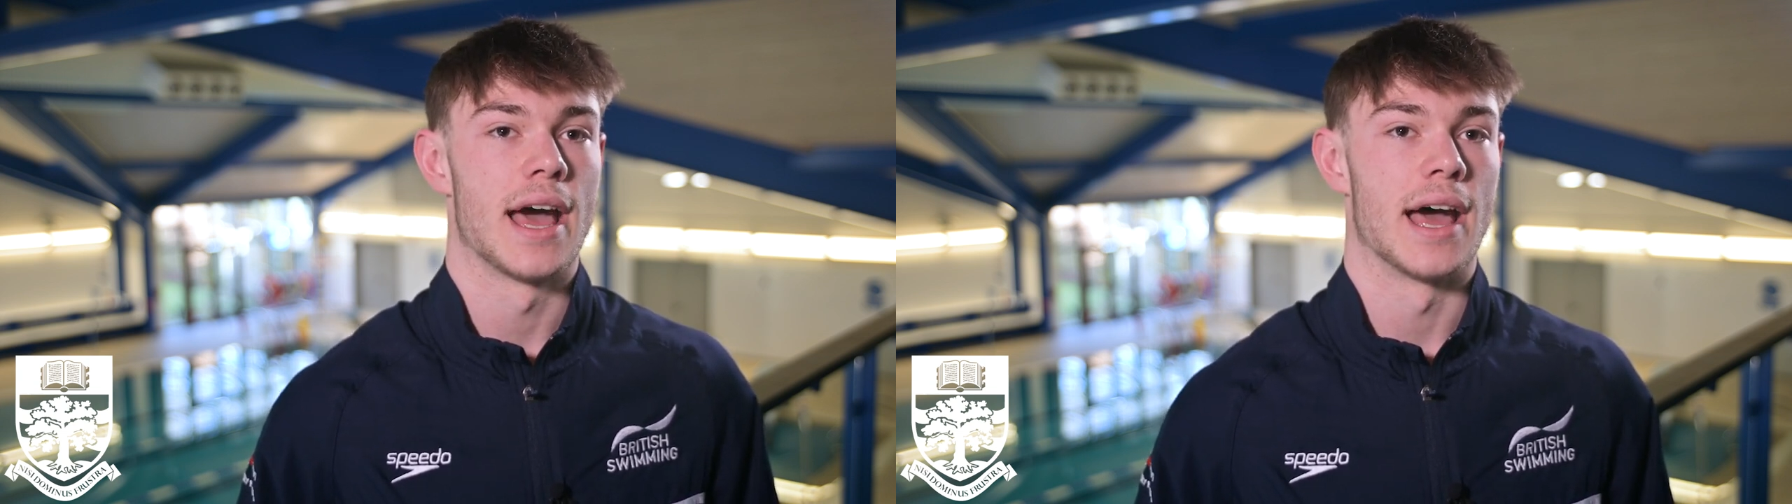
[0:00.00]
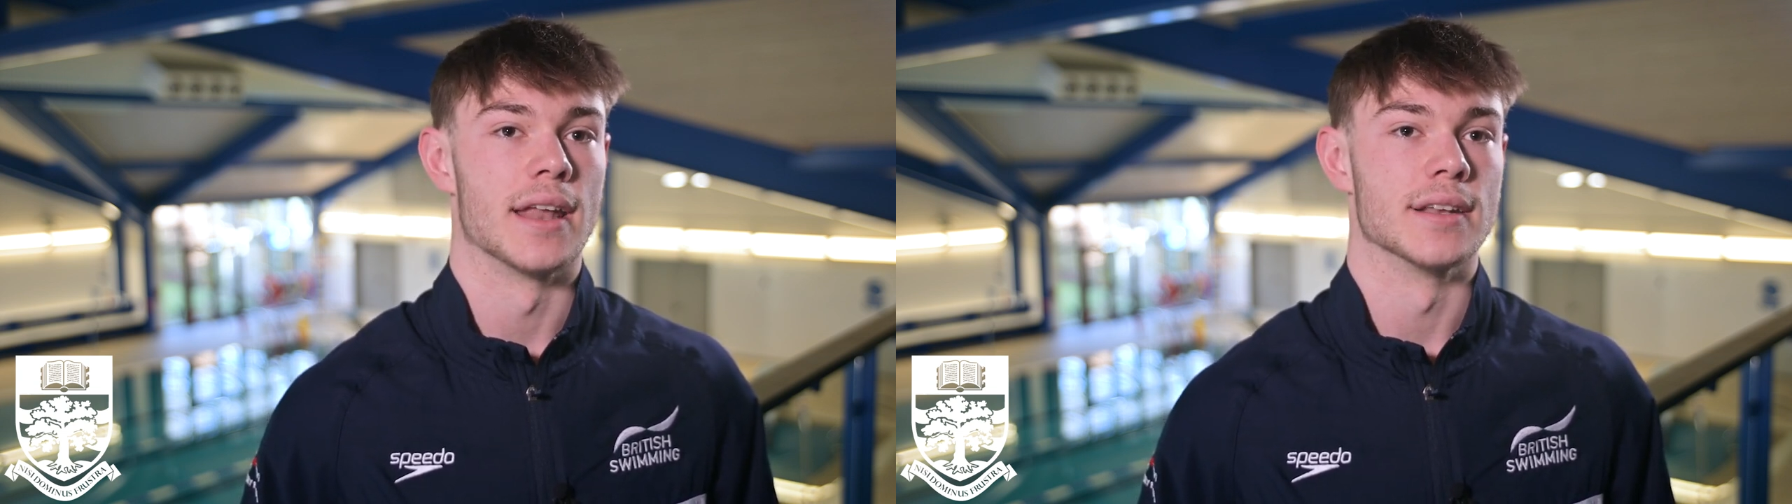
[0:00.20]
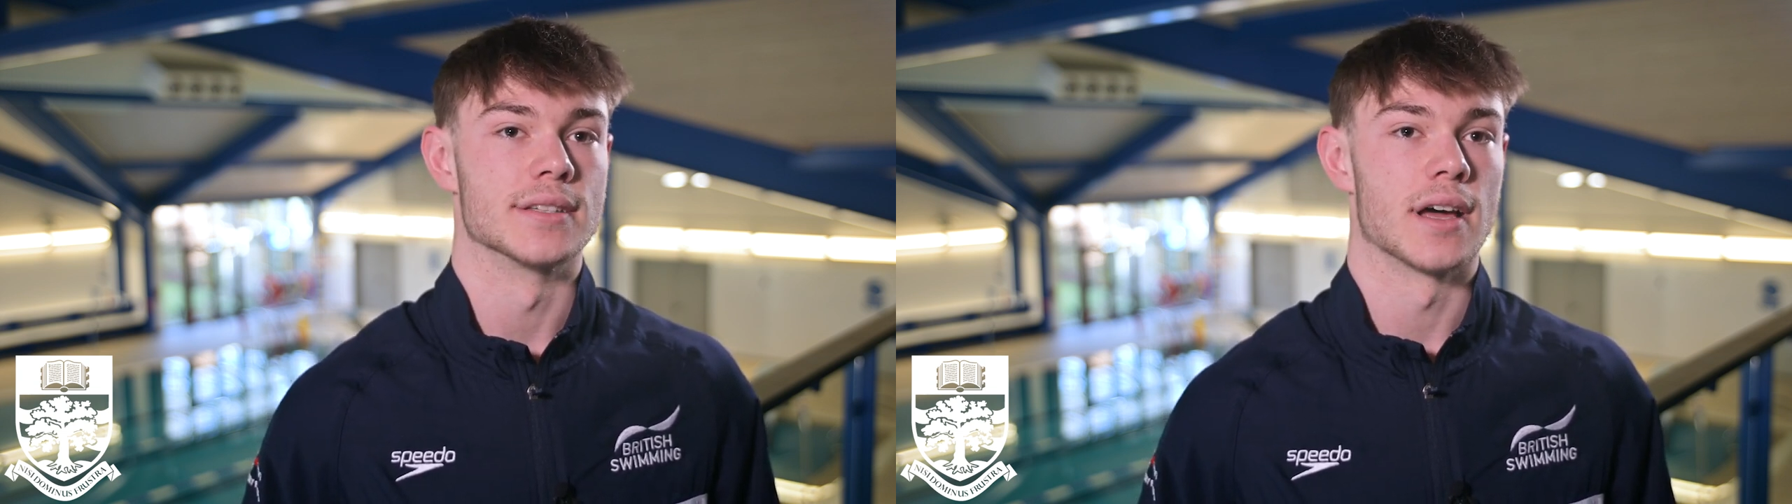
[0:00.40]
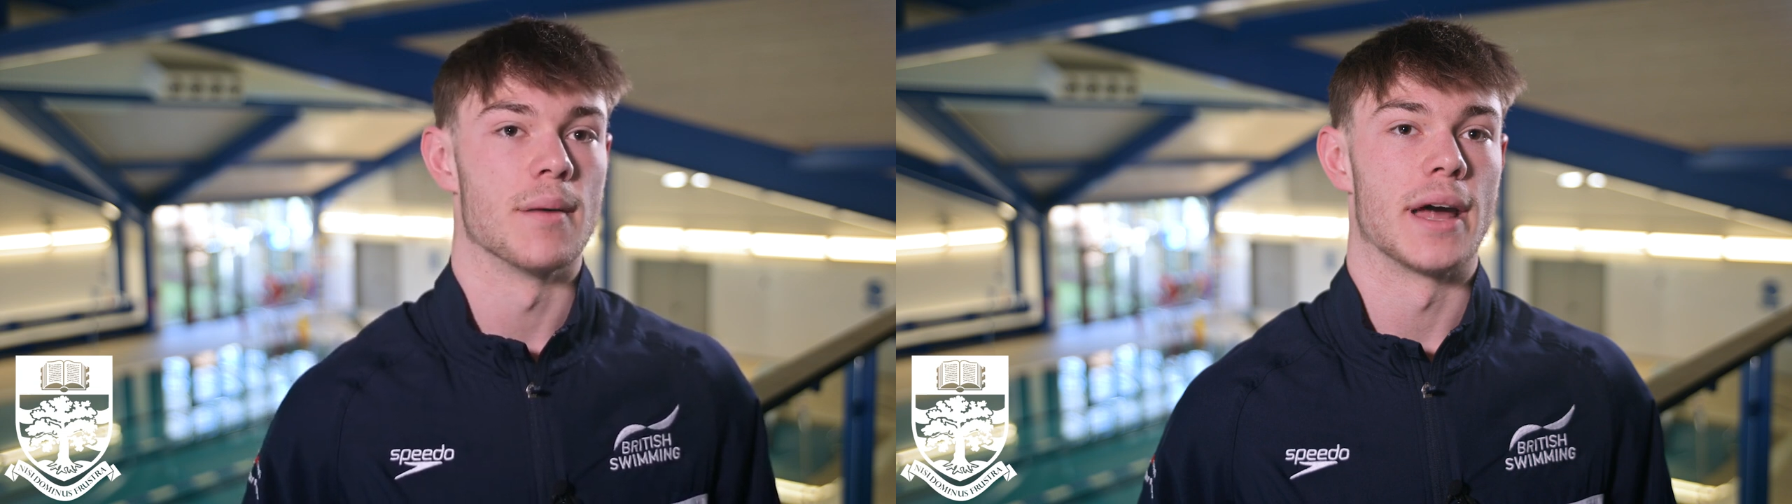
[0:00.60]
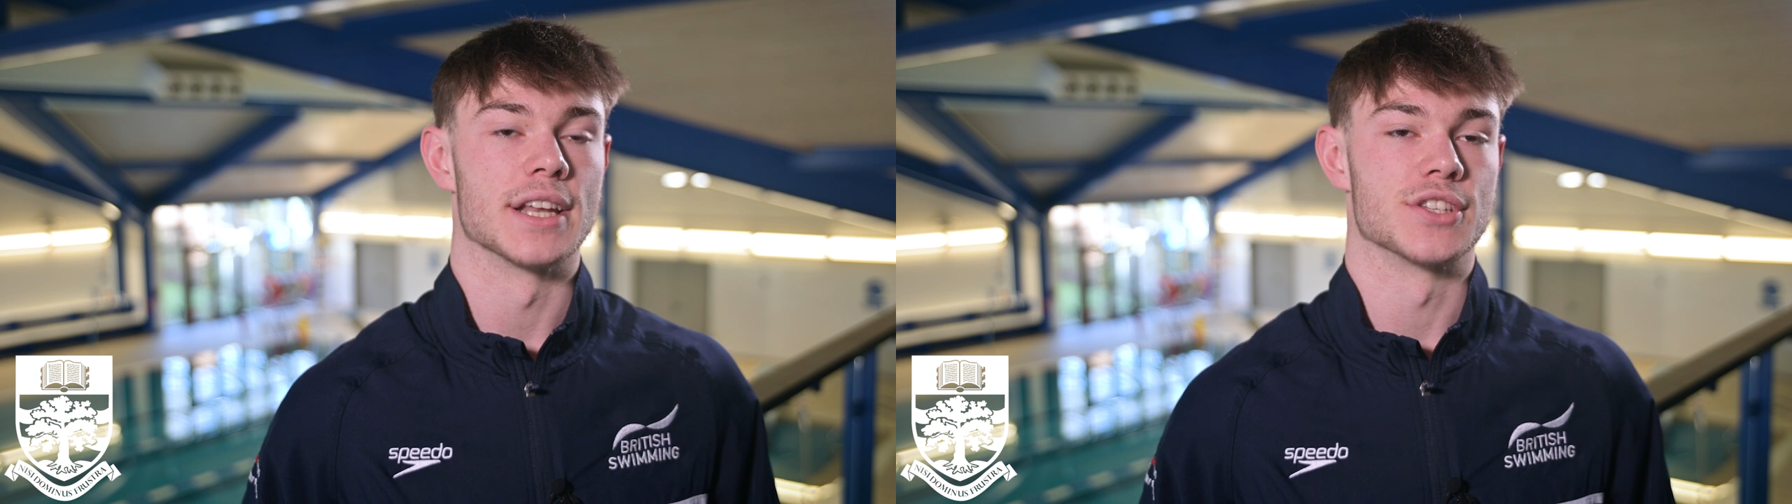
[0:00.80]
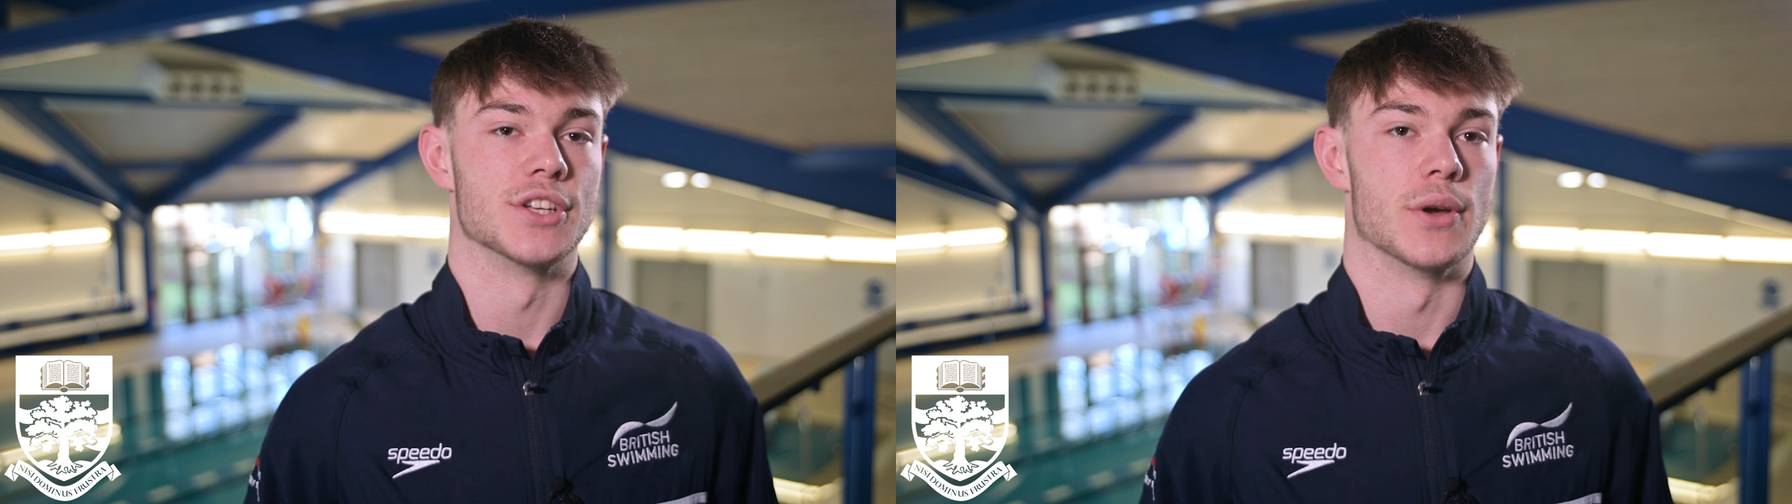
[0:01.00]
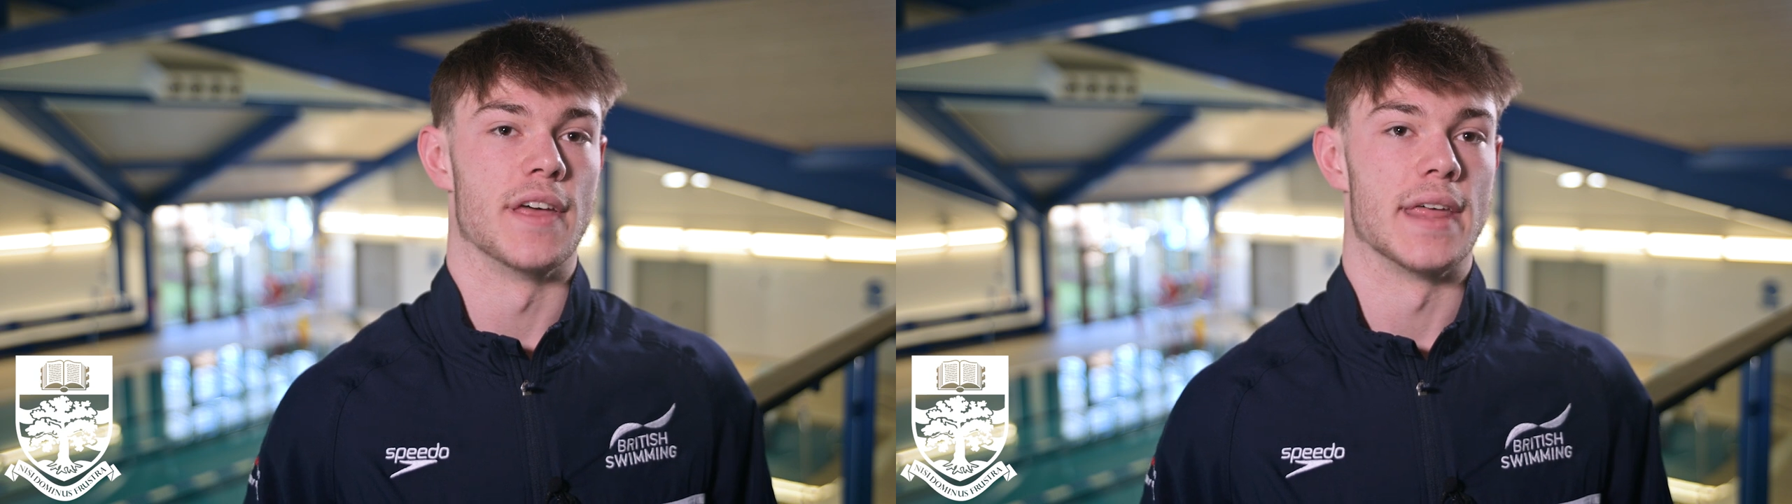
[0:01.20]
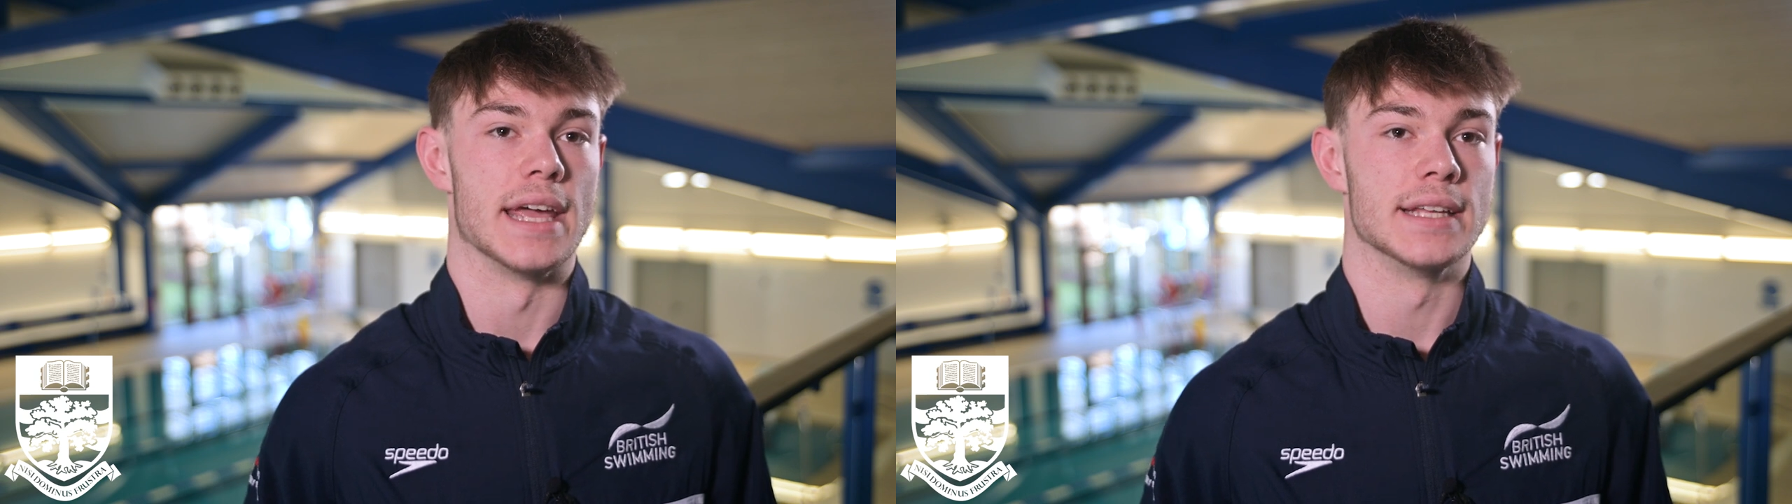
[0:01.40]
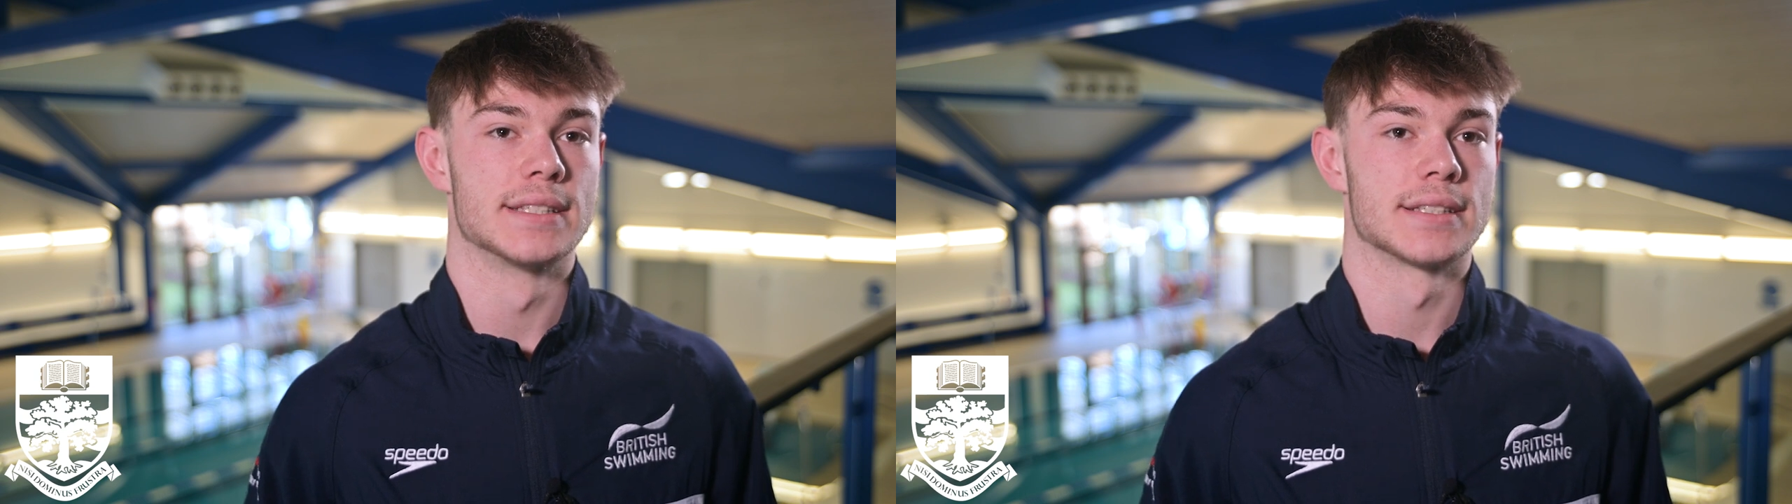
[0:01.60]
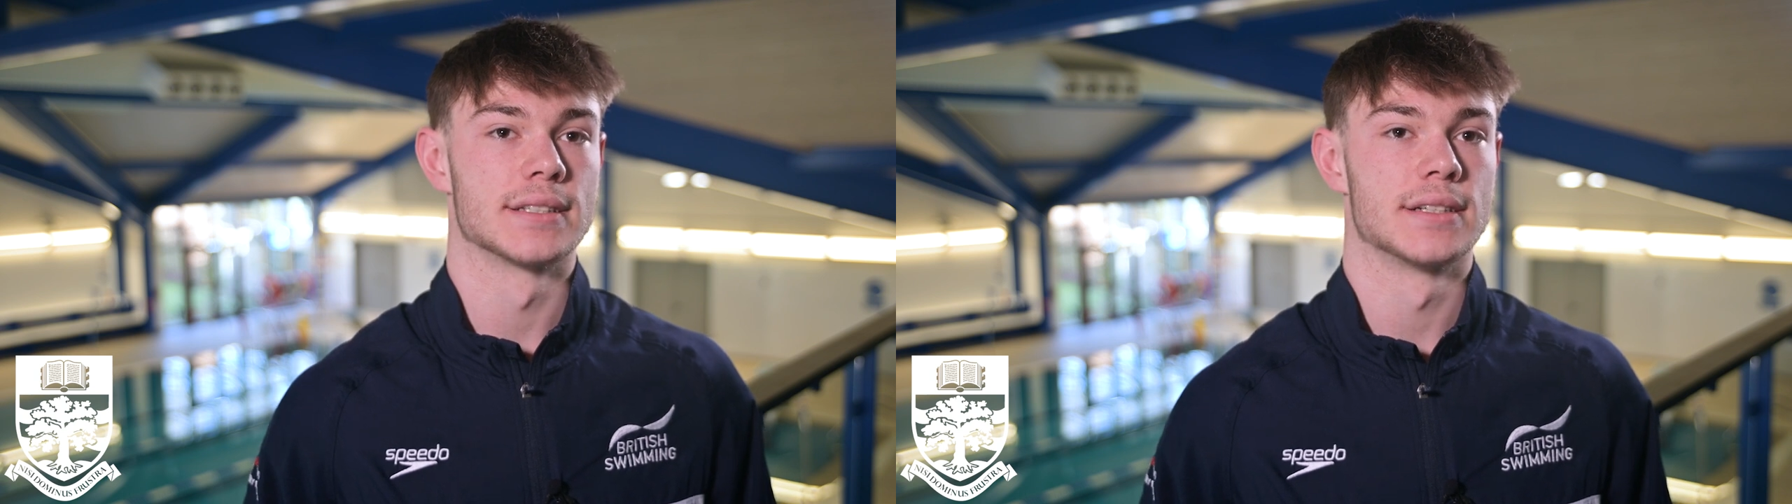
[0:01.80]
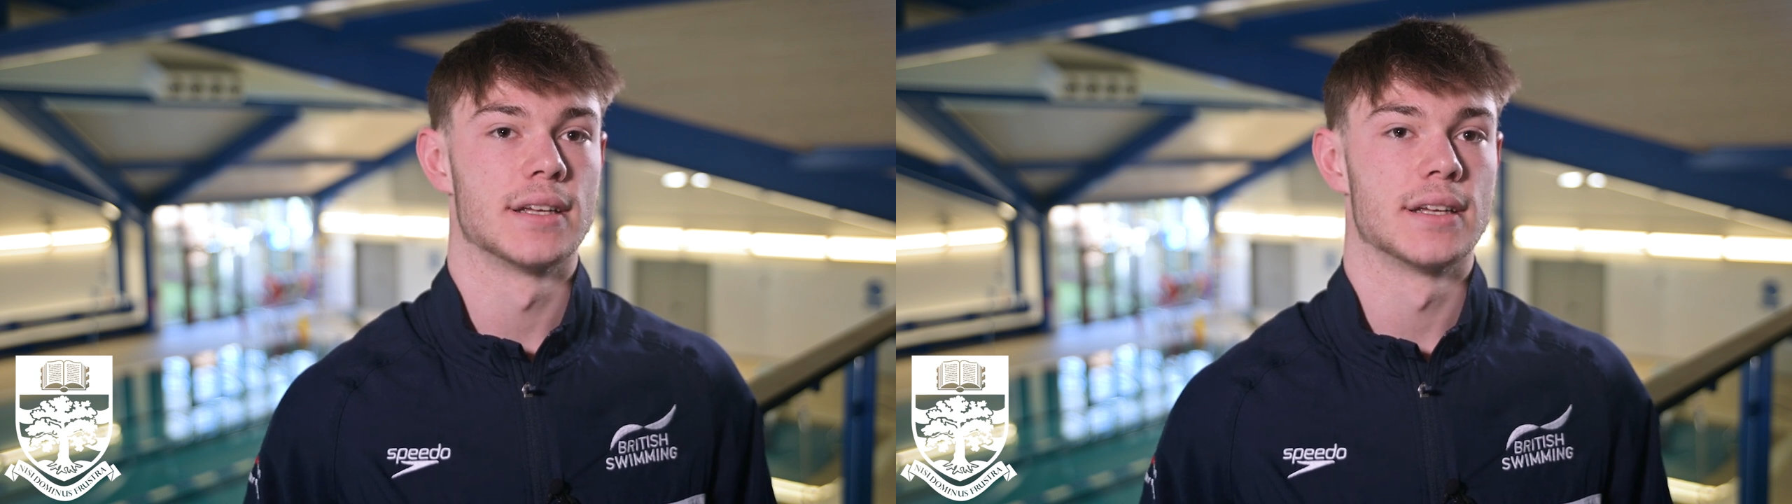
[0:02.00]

and I managed to do it in the heat